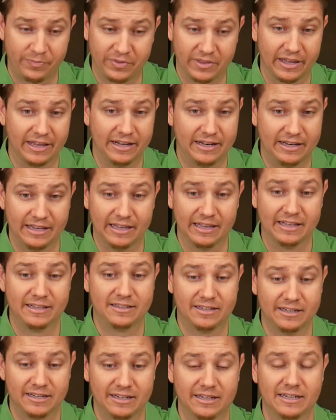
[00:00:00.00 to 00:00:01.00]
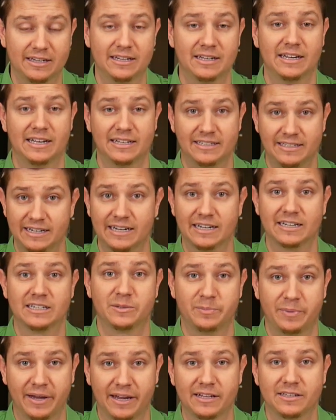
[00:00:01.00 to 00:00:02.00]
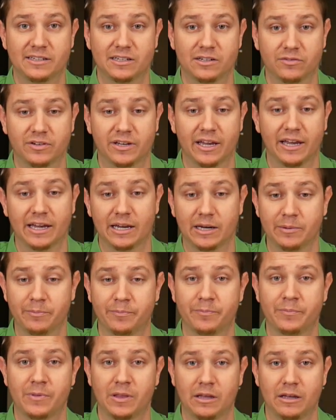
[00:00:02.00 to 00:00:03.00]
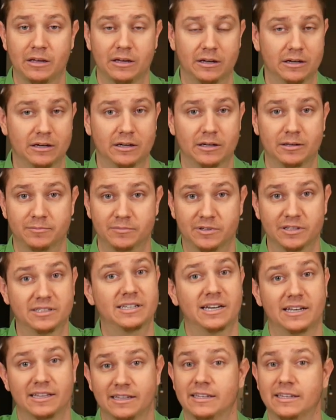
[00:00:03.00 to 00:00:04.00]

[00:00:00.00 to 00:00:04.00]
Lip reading: it's an expansive game, to say the